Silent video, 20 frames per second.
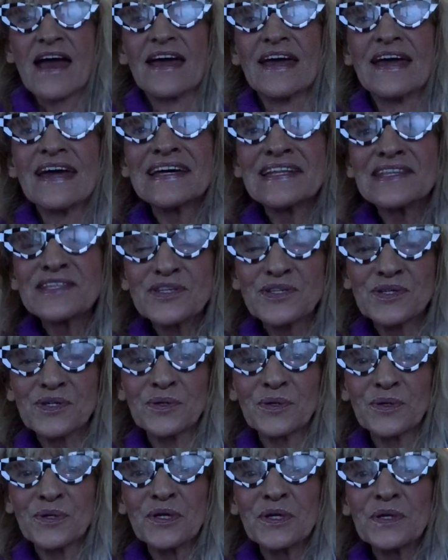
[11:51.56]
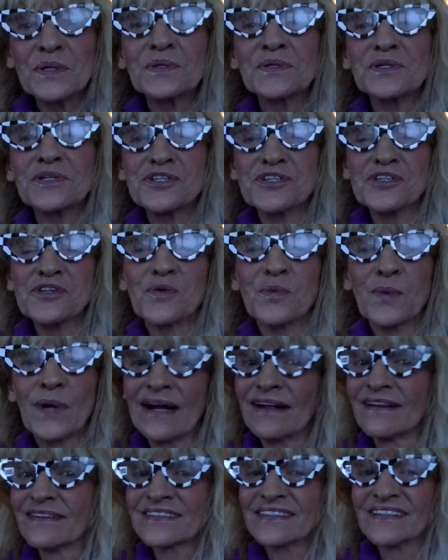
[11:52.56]
into huge
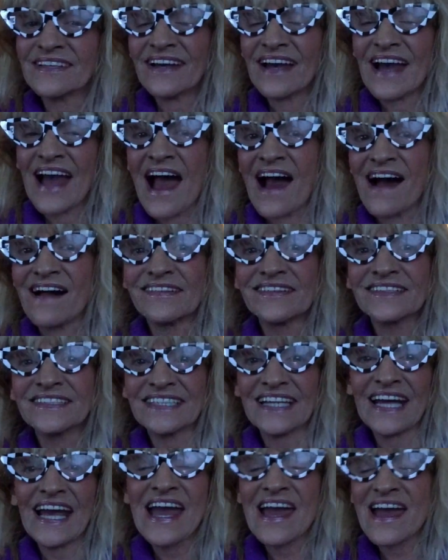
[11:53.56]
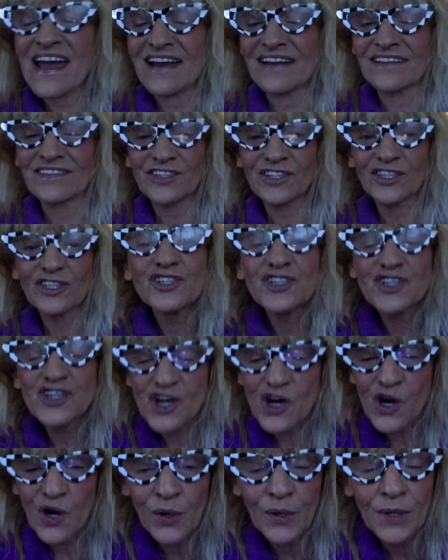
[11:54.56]
wealth, health, and
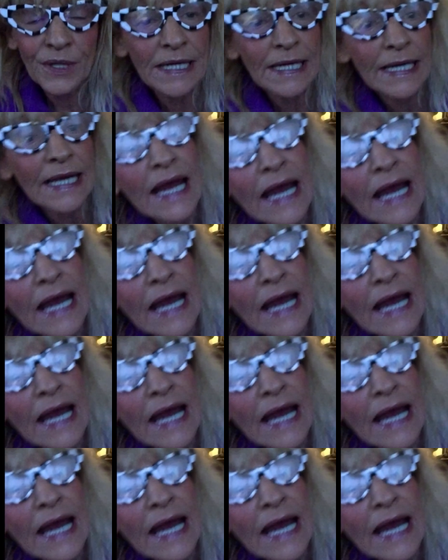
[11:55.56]
joy.